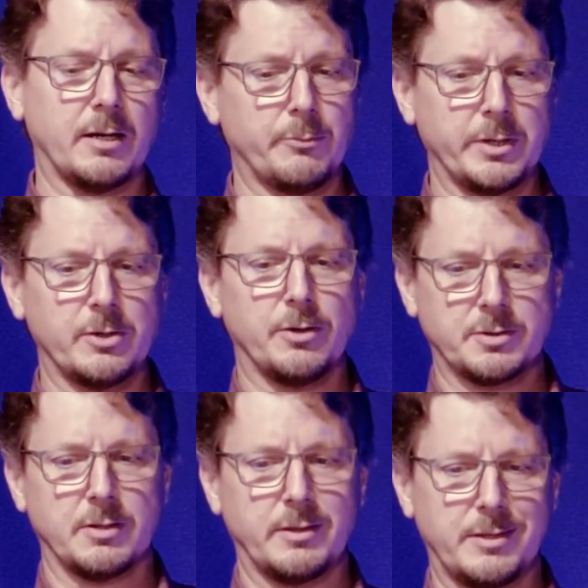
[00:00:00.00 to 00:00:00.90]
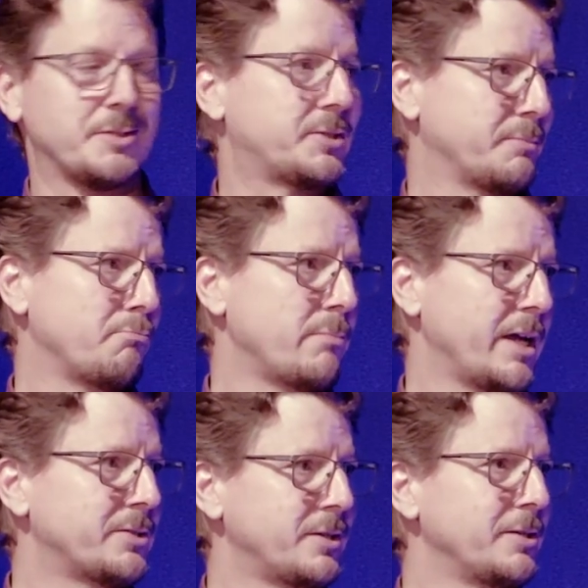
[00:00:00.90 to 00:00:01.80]
and we got to this
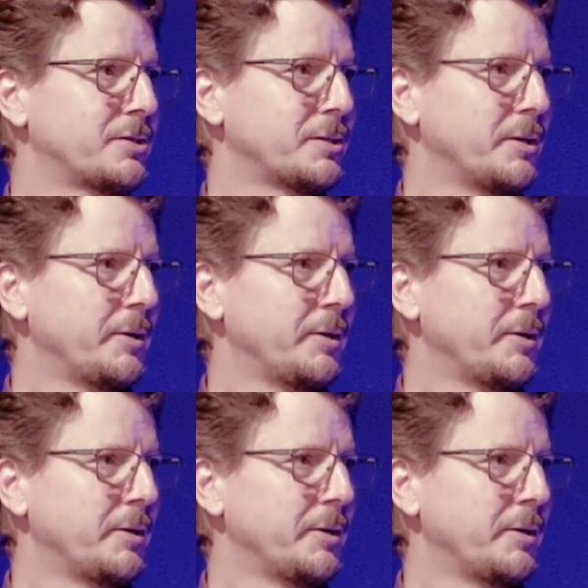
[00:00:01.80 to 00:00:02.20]
message.